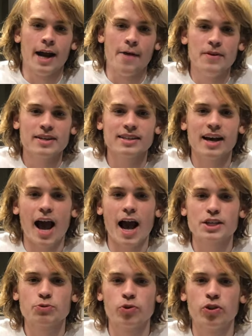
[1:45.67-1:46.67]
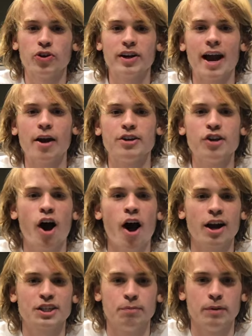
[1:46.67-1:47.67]
In this class, we're learning how to
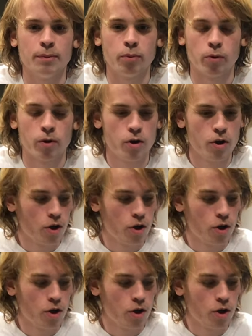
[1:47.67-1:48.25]
talk to people.